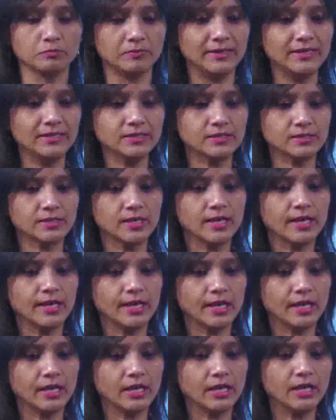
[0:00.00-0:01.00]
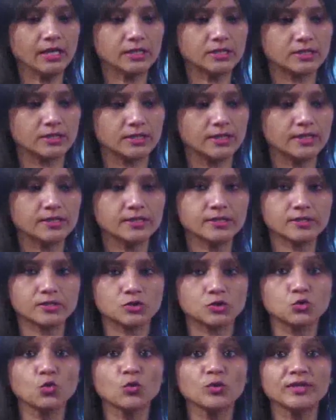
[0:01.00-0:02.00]
Means it it is
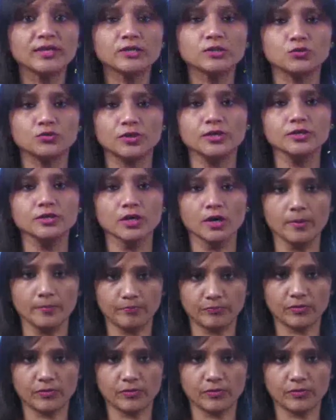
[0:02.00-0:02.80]
soothing to the ear.